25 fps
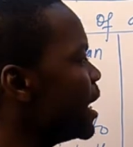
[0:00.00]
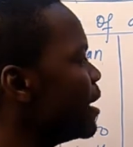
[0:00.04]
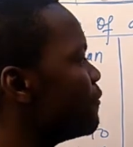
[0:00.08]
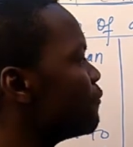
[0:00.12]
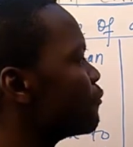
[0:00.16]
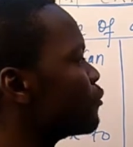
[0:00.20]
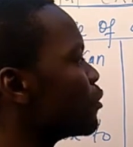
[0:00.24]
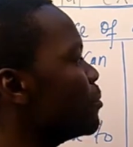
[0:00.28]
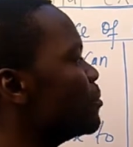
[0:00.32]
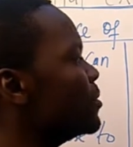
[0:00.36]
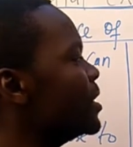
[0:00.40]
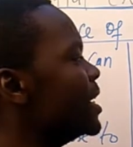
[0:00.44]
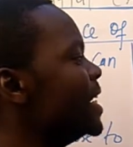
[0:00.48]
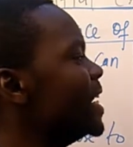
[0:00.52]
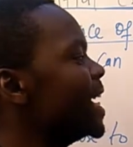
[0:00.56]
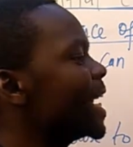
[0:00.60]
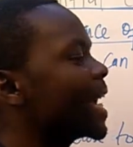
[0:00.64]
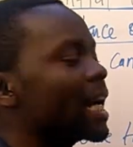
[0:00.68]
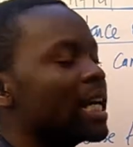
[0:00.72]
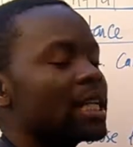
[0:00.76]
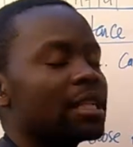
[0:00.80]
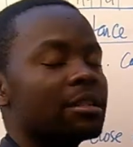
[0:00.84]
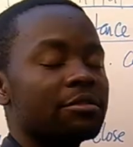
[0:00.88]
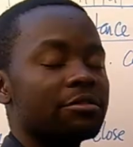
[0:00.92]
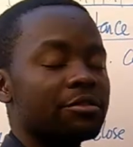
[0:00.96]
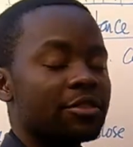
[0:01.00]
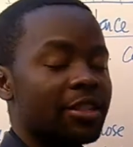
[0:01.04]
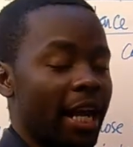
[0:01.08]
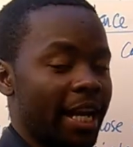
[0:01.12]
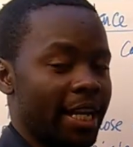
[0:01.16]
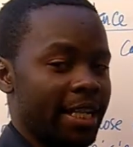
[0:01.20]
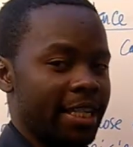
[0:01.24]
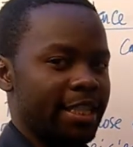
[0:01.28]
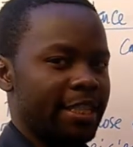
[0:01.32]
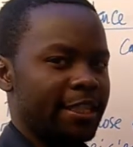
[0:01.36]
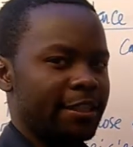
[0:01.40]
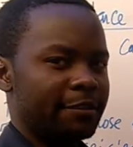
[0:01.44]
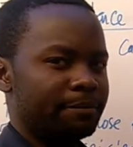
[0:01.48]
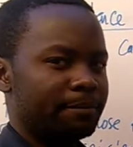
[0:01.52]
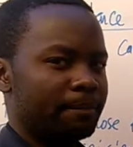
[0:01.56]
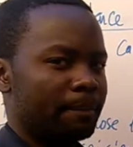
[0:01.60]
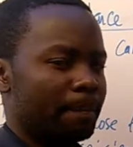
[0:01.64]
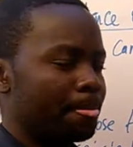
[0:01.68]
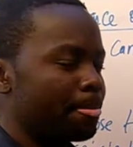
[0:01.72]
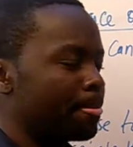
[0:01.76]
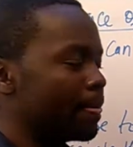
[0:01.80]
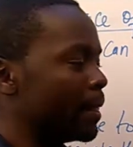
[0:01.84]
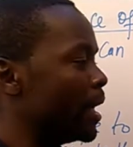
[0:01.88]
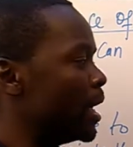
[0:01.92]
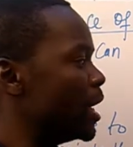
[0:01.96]
a from the negative side.
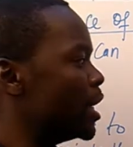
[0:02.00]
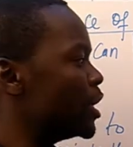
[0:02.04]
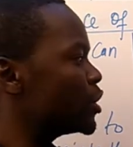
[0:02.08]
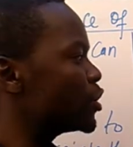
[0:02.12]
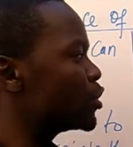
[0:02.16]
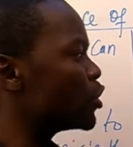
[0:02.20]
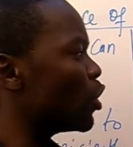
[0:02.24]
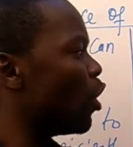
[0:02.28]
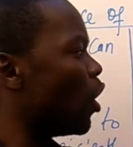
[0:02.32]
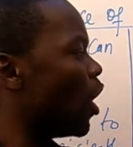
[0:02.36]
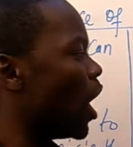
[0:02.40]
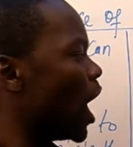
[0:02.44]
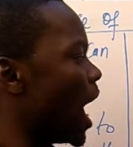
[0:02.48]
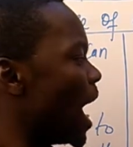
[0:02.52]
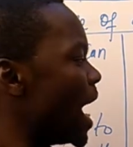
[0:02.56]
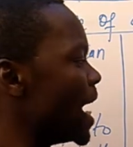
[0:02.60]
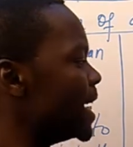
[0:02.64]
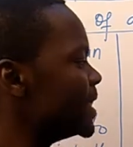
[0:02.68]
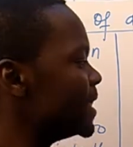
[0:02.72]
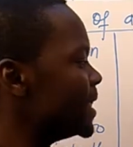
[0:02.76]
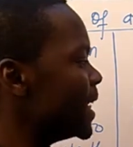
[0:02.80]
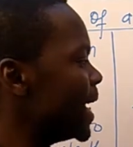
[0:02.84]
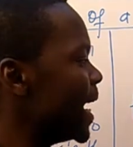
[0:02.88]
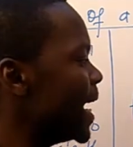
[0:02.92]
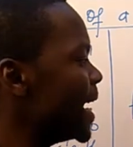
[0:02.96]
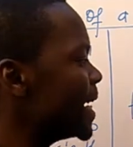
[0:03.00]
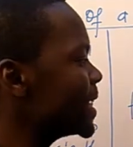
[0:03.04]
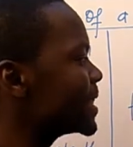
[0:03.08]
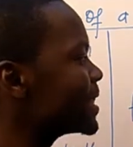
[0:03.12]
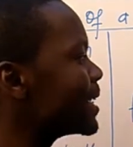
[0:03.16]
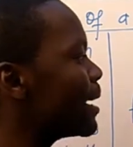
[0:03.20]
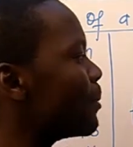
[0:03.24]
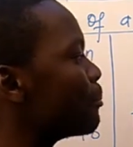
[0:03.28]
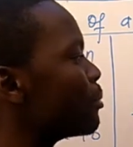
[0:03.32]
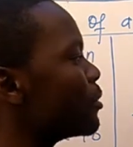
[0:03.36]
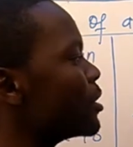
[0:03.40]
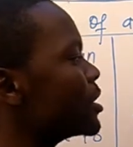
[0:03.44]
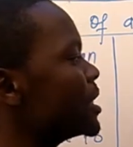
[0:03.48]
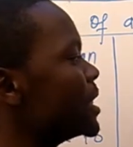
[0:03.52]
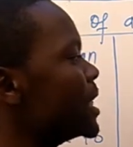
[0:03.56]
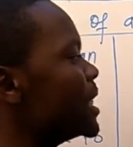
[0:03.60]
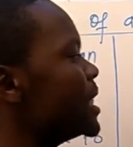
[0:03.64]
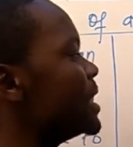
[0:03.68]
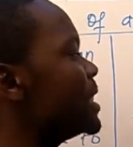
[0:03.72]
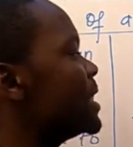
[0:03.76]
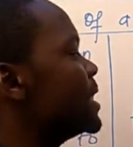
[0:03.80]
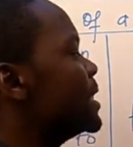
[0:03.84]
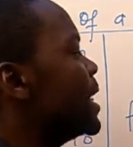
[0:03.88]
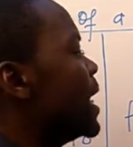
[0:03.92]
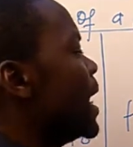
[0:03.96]
So as x approaches